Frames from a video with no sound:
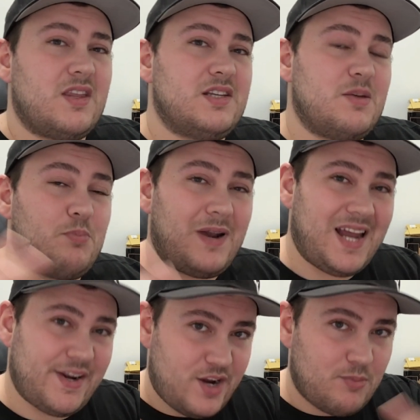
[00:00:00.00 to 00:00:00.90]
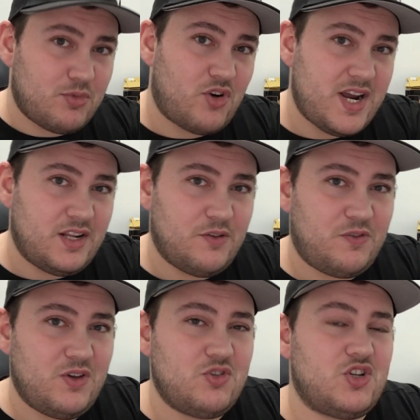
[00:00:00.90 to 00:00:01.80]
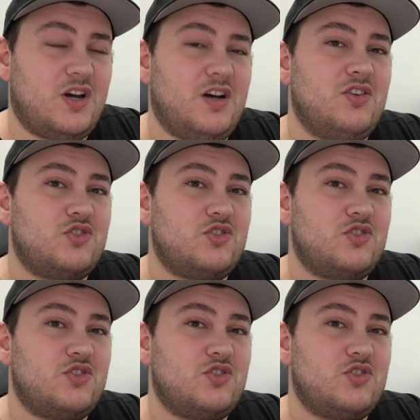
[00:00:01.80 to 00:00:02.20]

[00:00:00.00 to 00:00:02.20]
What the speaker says: and then plan an upgrade in the future